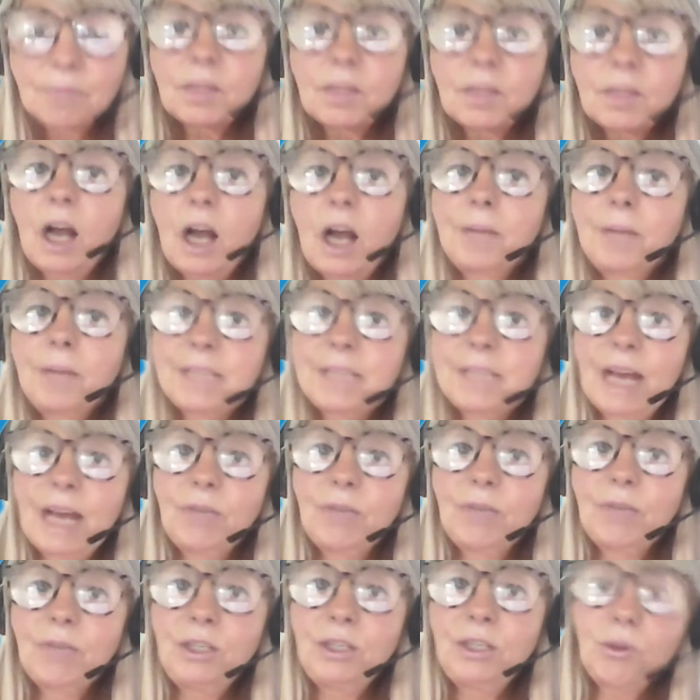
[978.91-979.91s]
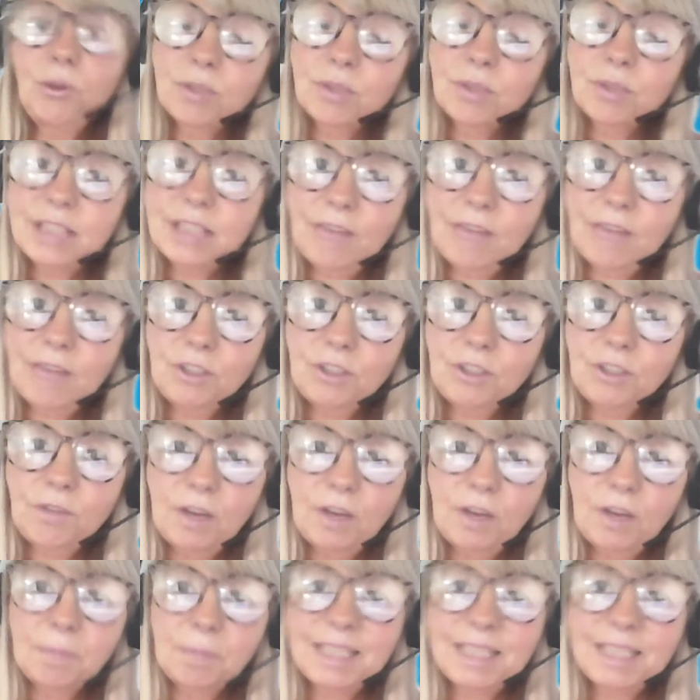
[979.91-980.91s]
I'm down in North Devon. You've
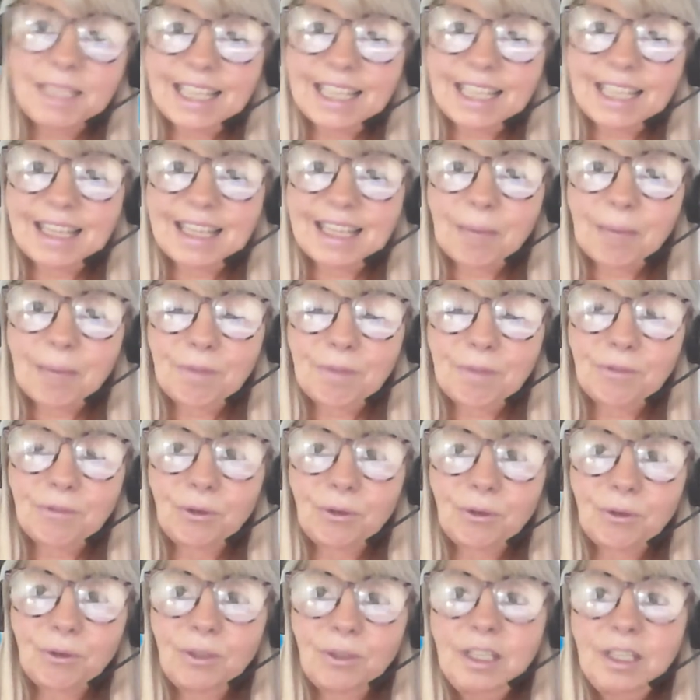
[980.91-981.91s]
heard me say that before.